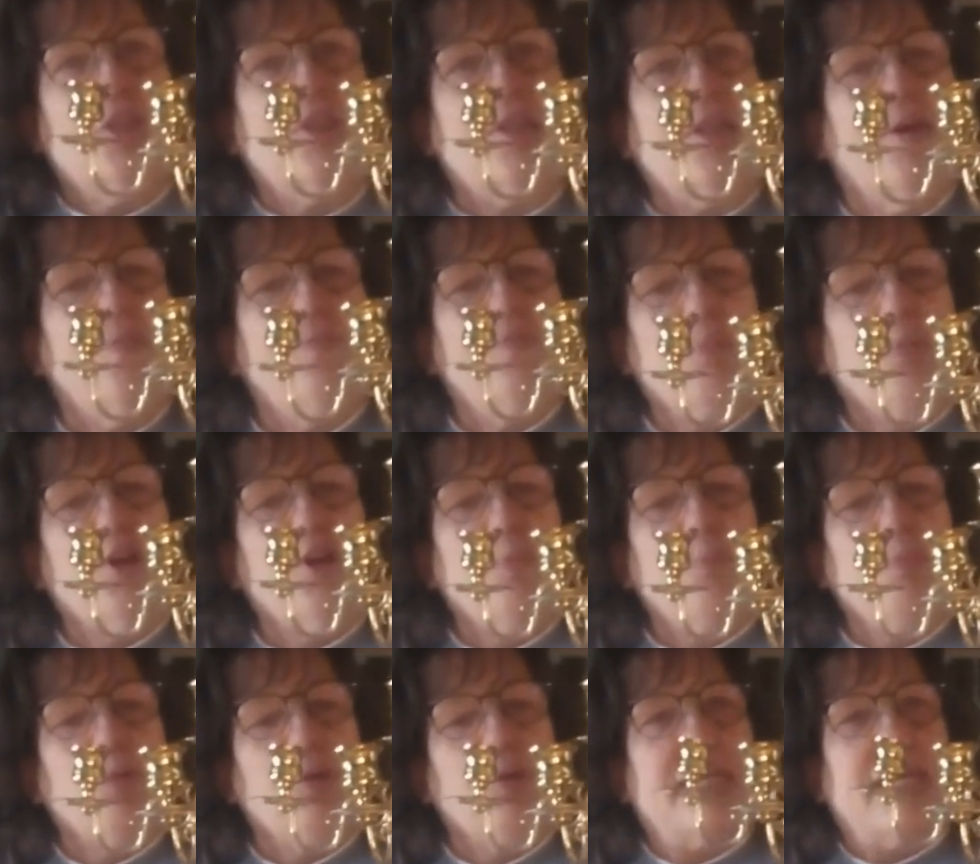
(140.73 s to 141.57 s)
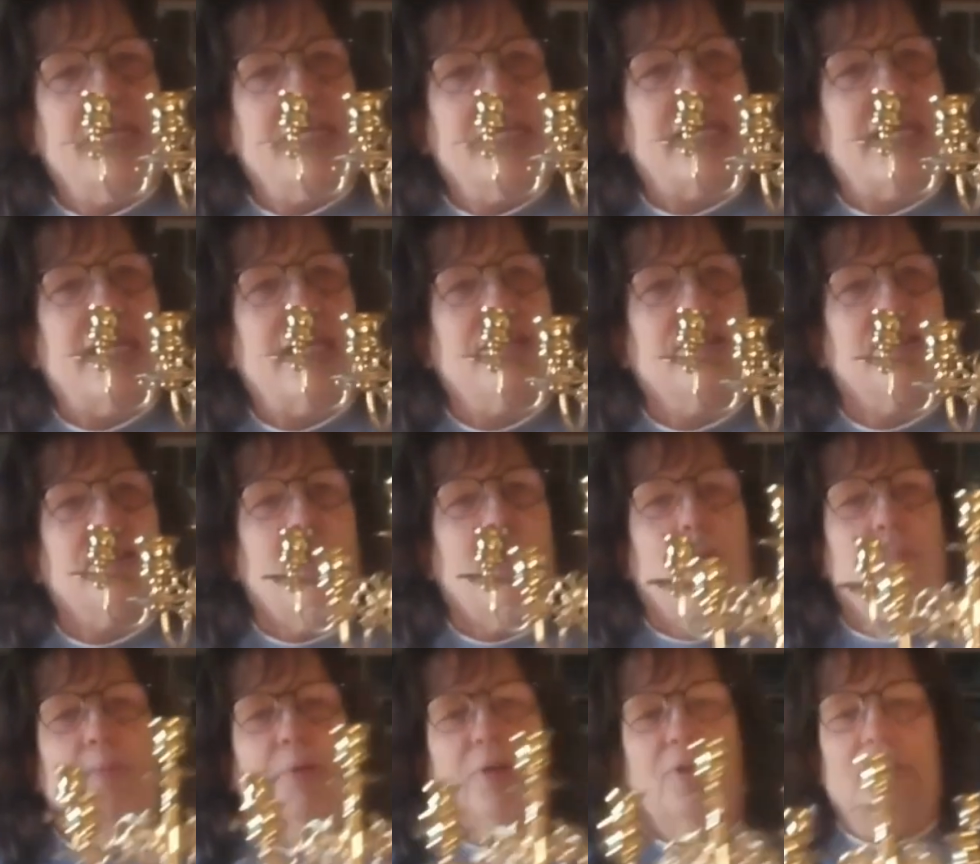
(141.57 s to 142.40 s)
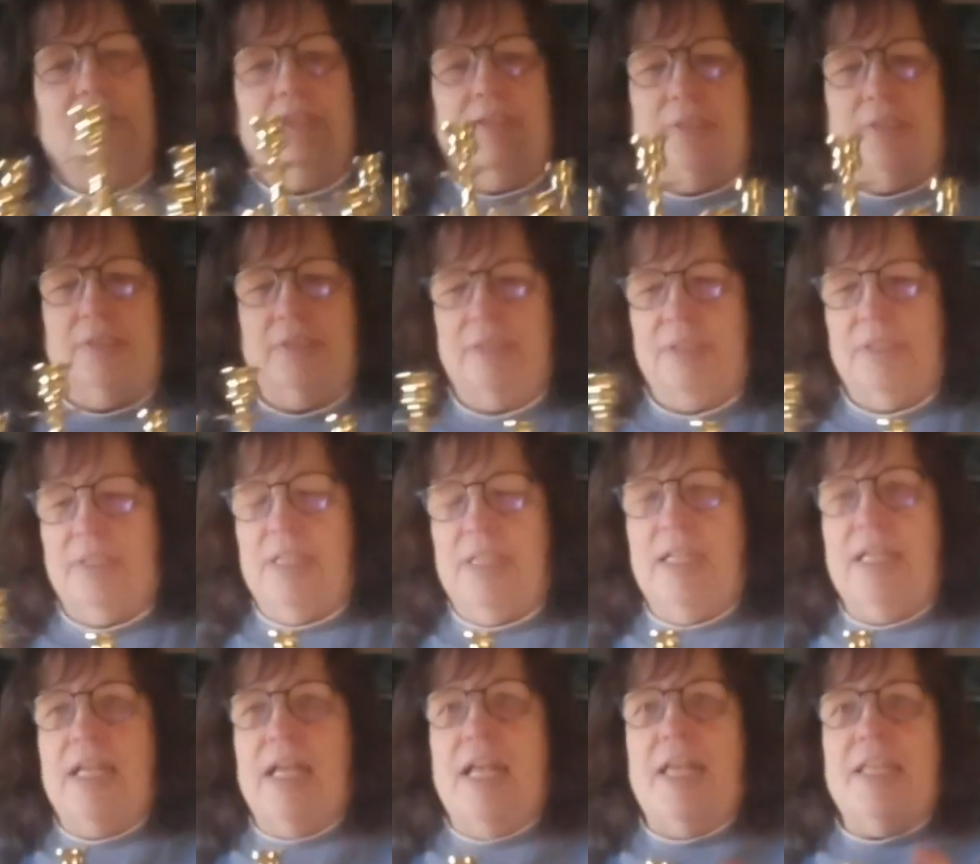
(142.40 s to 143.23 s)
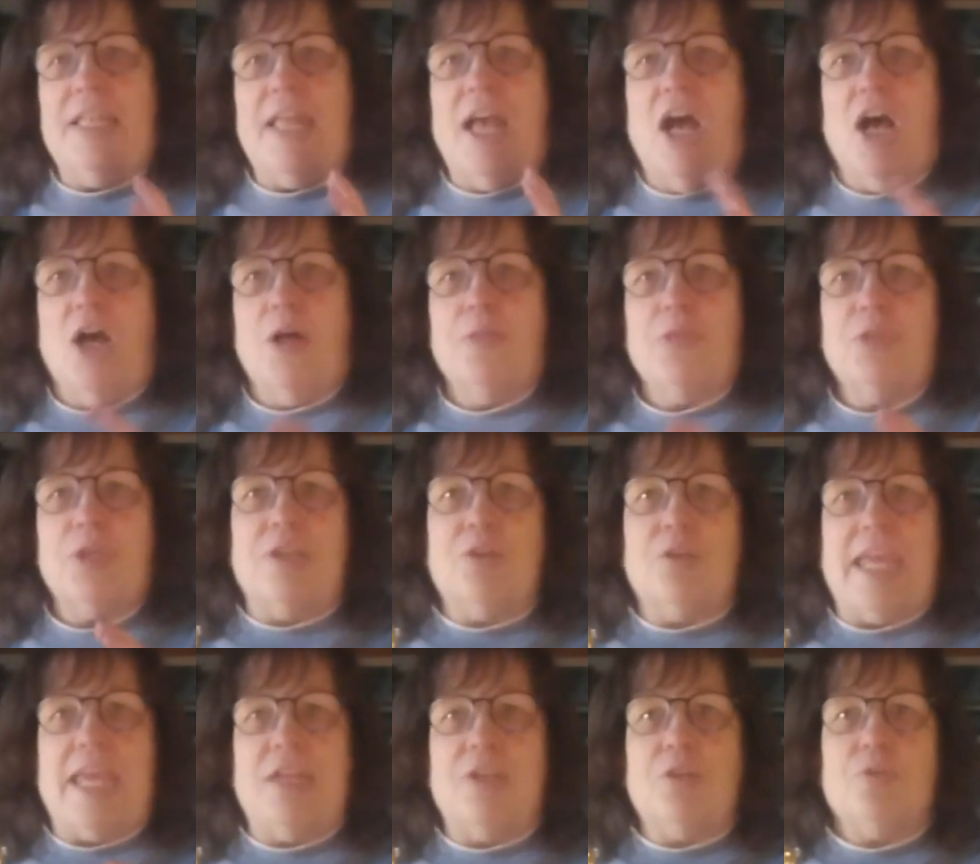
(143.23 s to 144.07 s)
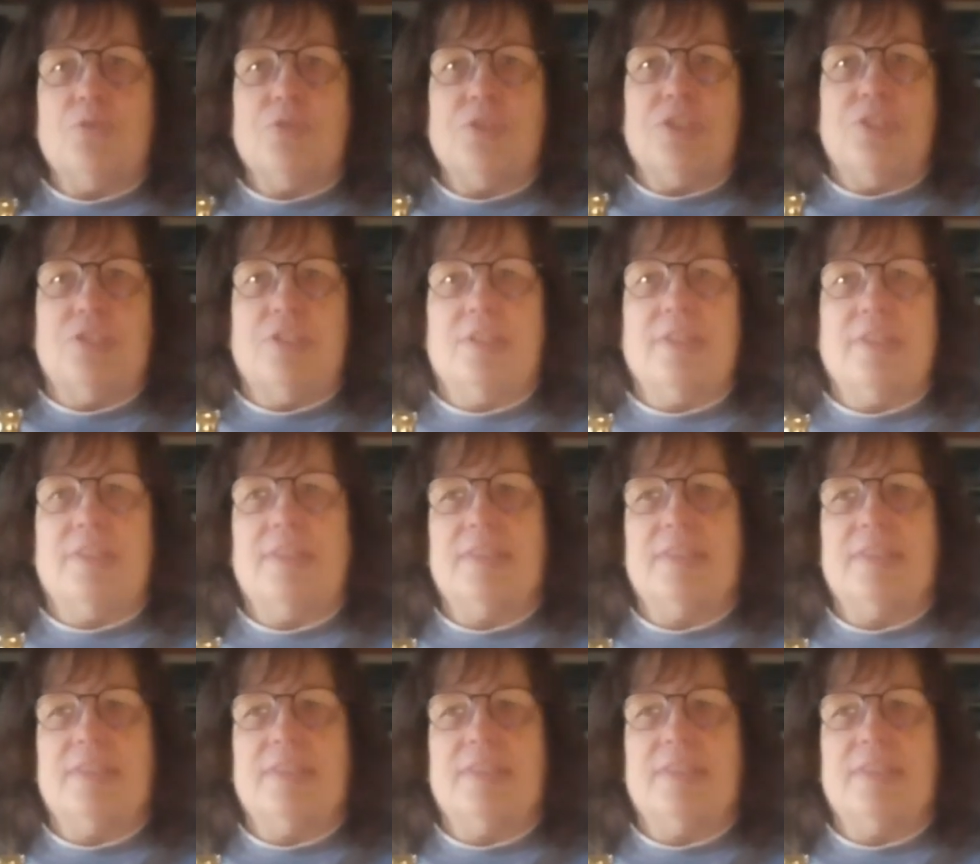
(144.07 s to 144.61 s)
a very pretty candelabra. Now, the candles,